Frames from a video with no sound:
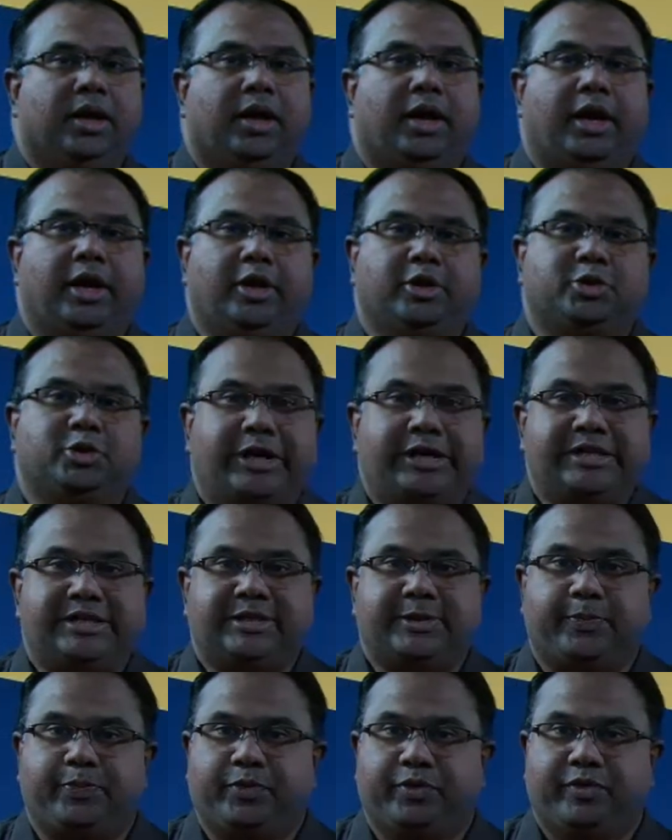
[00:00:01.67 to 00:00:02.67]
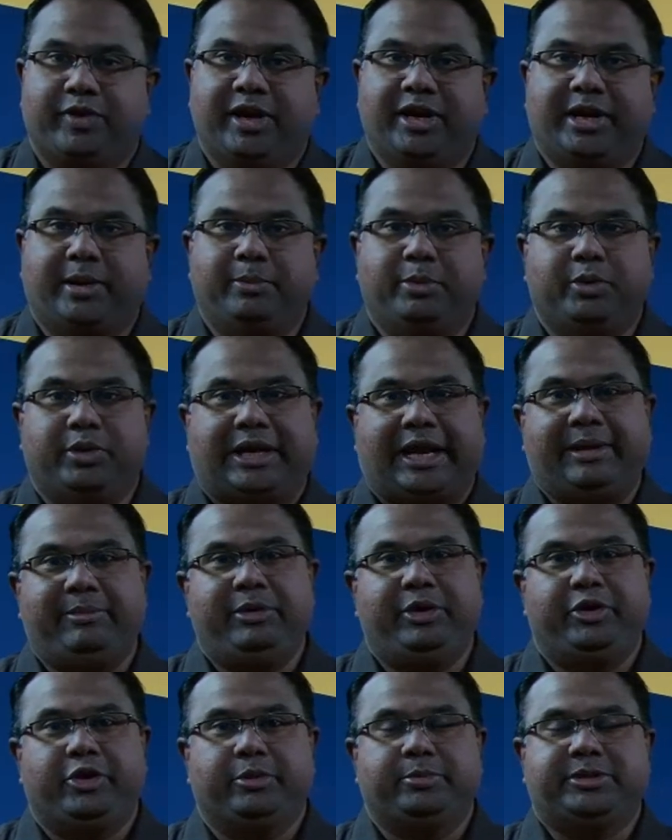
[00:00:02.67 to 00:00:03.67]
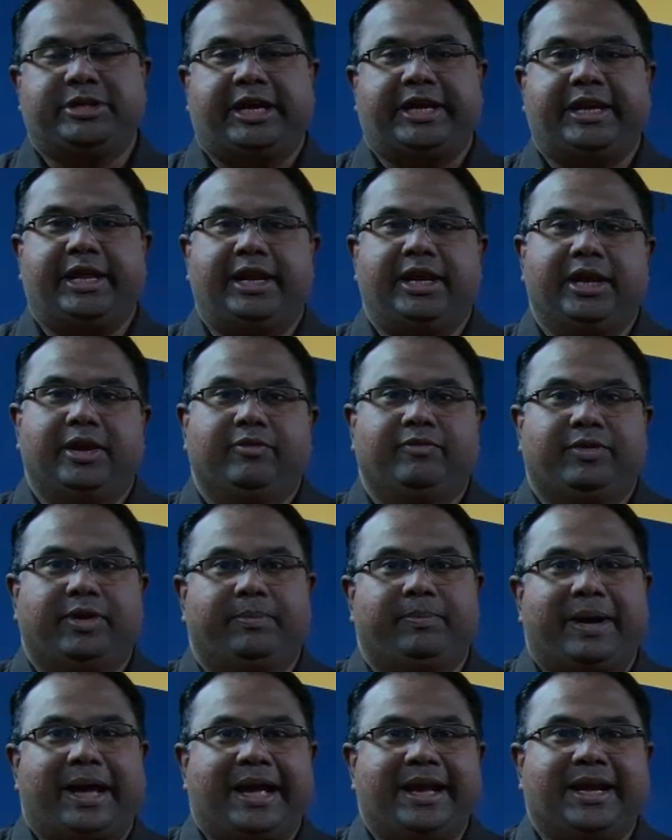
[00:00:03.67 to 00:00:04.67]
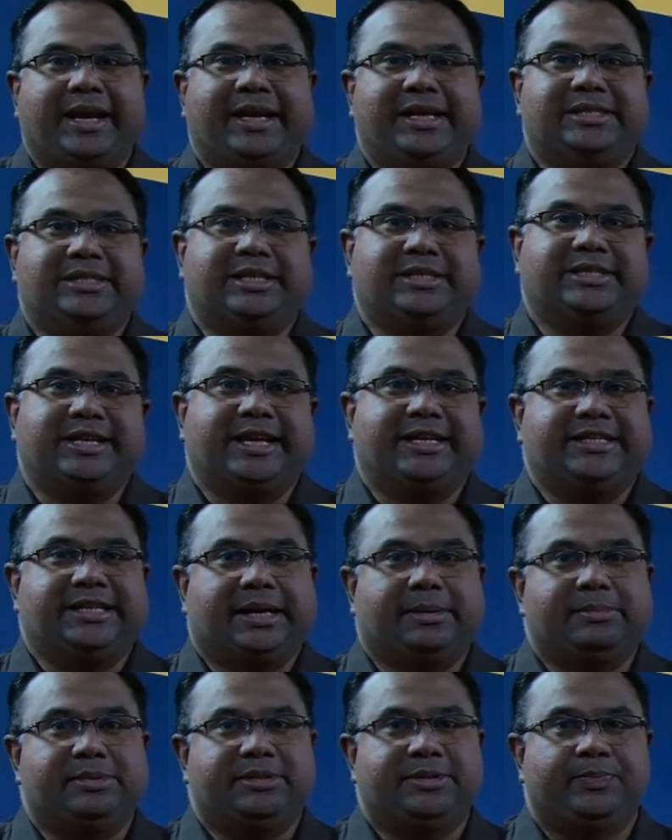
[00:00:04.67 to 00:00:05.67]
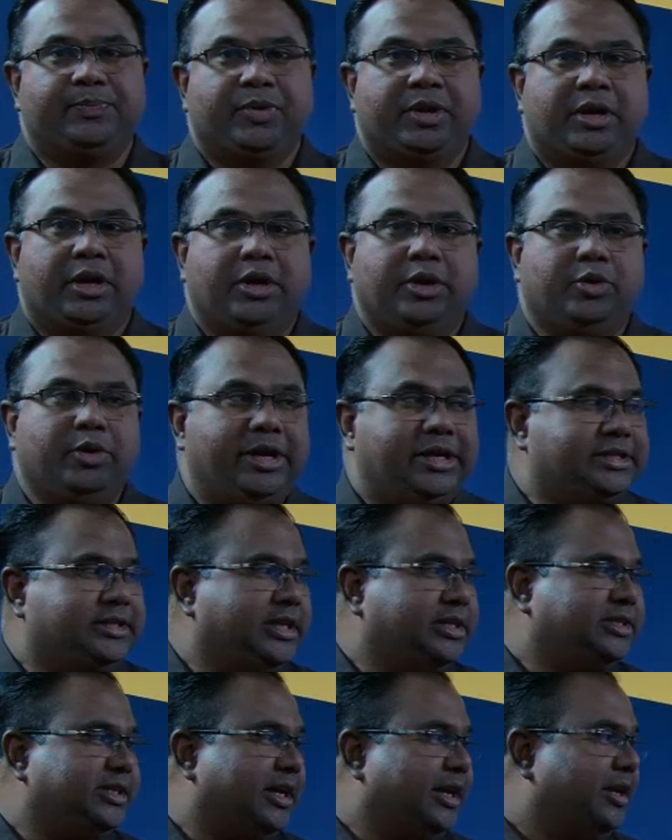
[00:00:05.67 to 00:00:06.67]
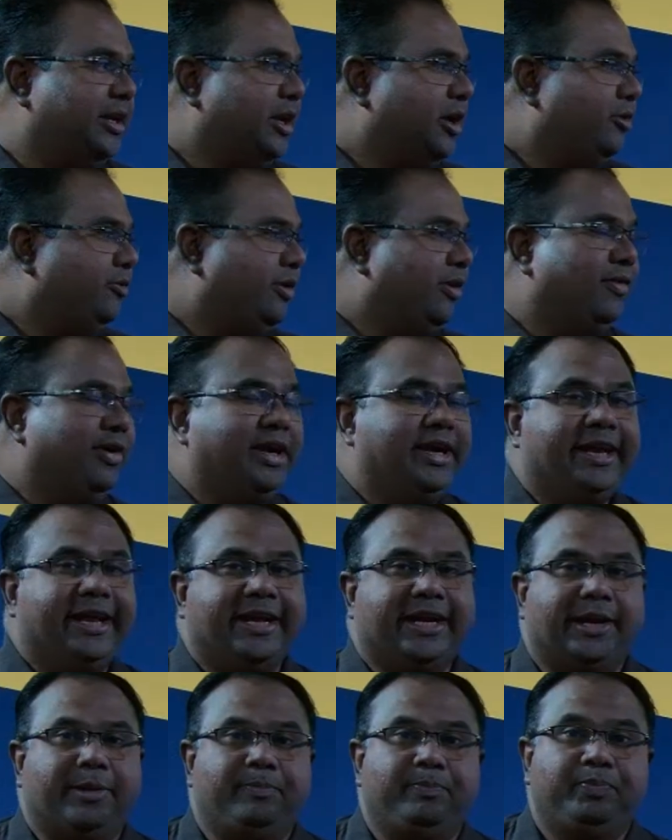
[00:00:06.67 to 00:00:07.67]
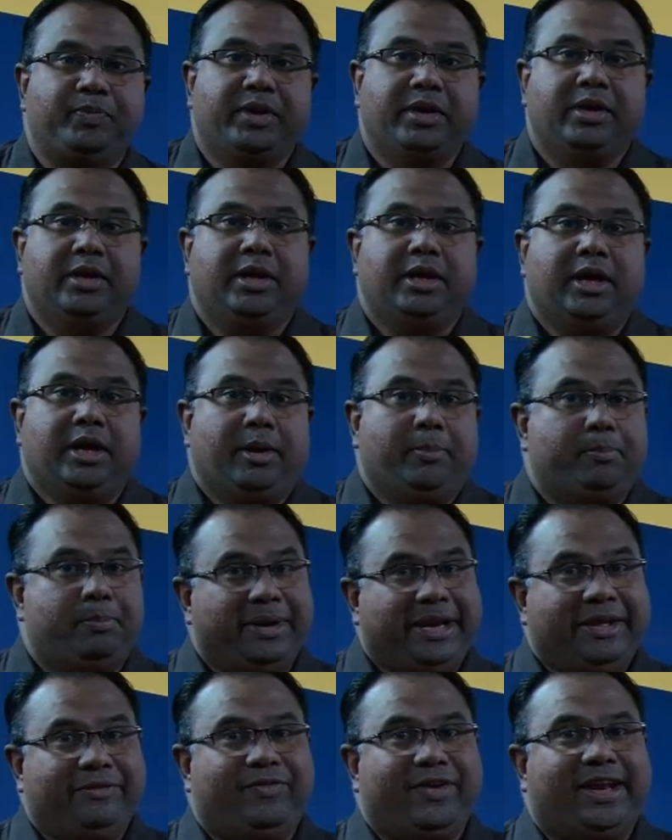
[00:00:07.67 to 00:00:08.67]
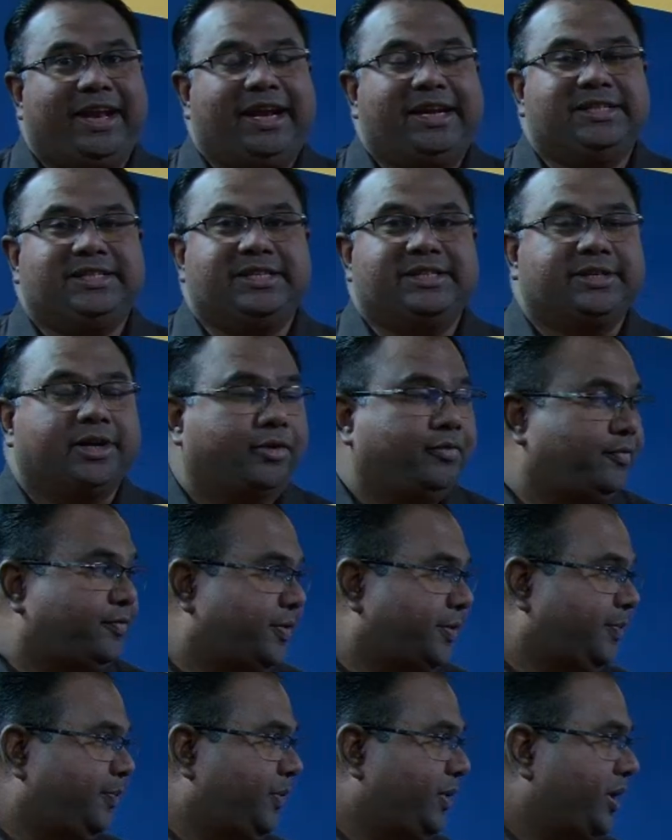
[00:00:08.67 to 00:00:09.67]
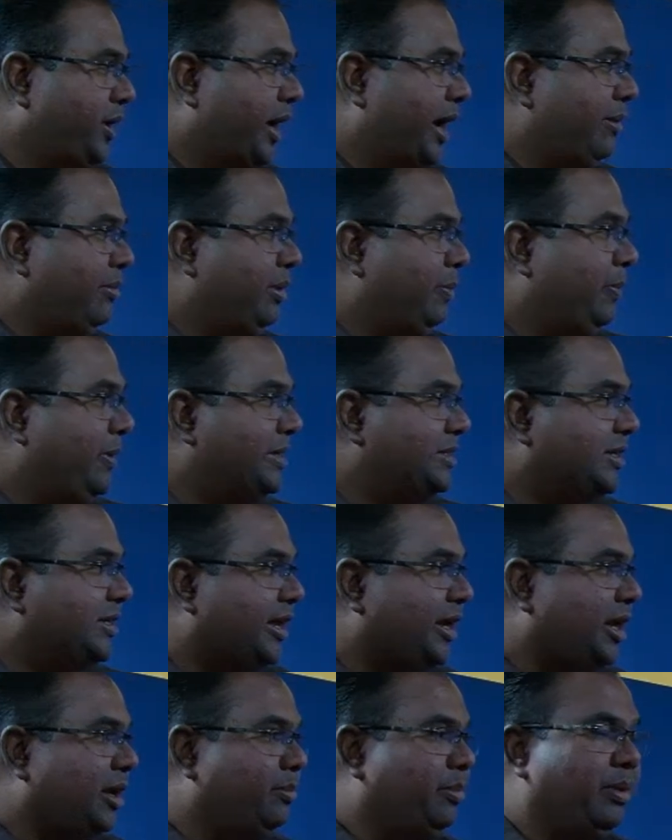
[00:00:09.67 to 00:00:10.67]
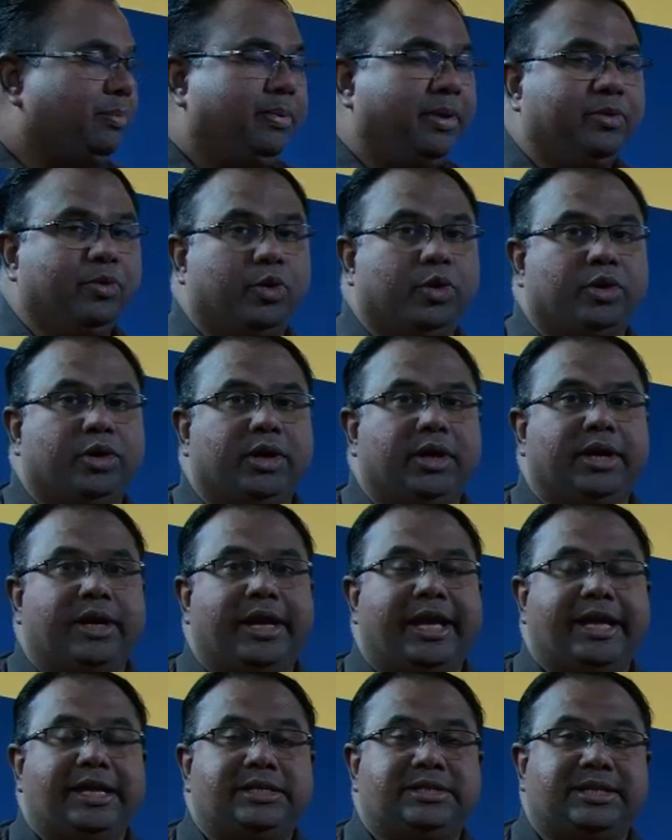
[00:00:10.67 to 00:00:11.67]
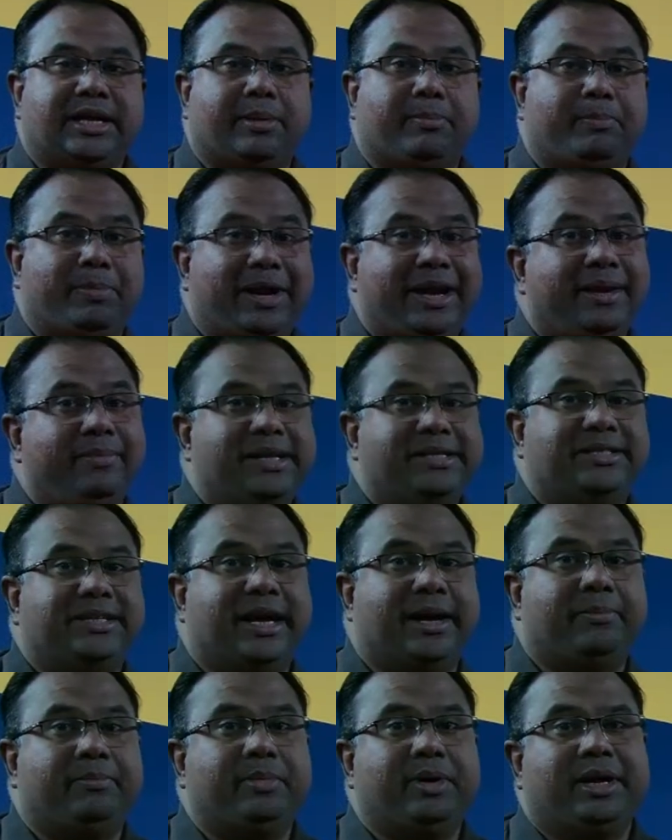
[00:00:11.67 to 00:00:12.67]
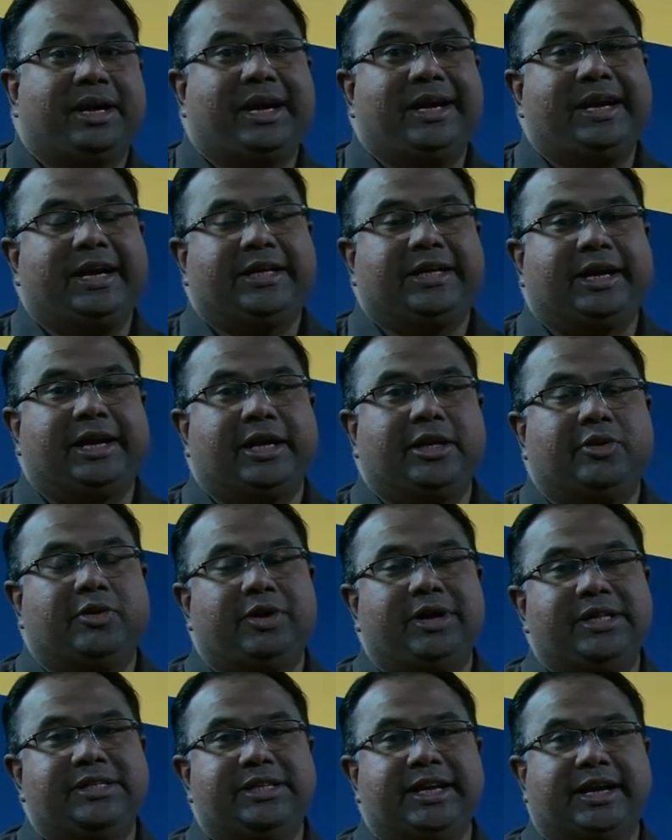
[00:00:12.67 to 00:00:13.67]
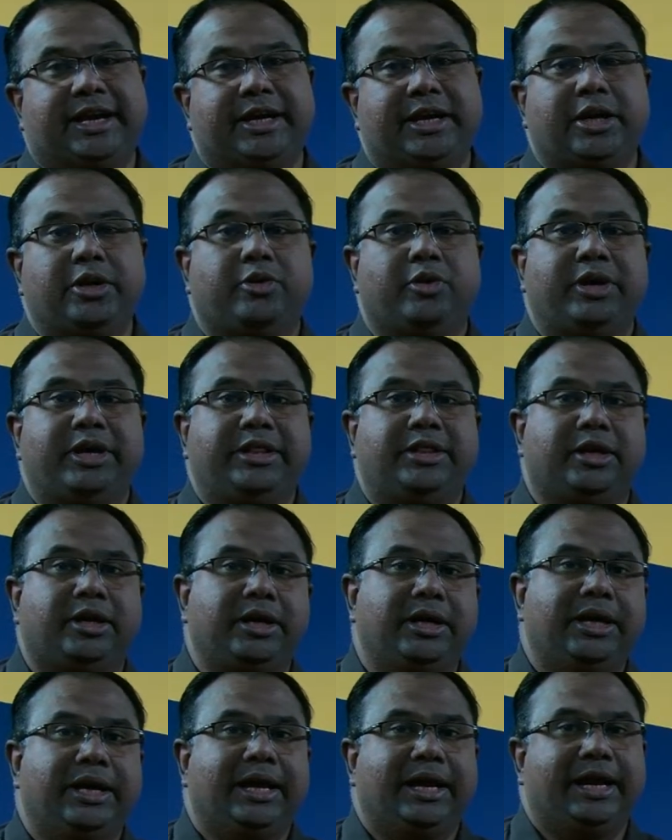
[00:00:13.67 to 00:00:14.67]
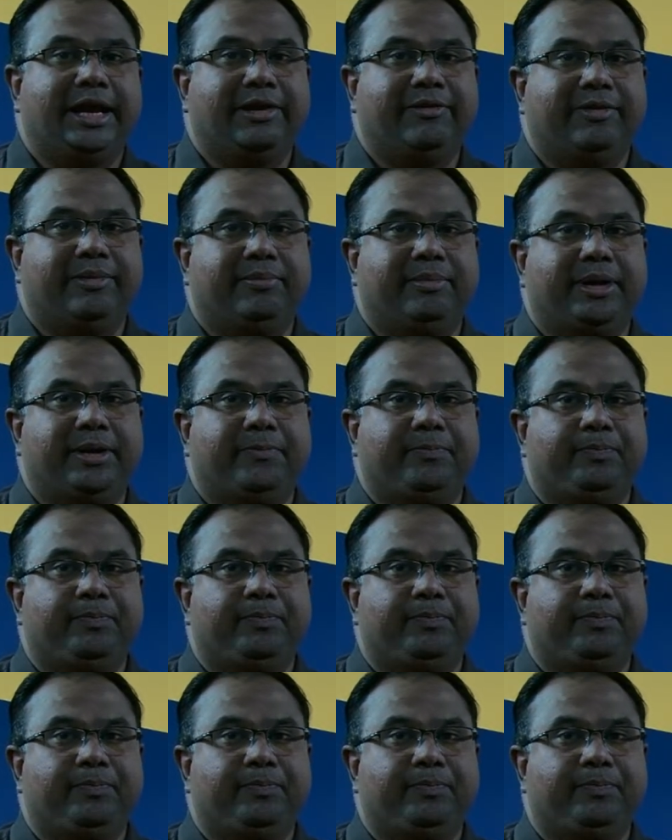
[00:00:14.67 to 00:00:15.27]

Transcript: Hello students, welcome to Time YouTube channel for bank and SSC exams. Today's session we will take up brief analysis of IBPS RRB PO exam, Prelim exam conducted on 22nd and 23rd November.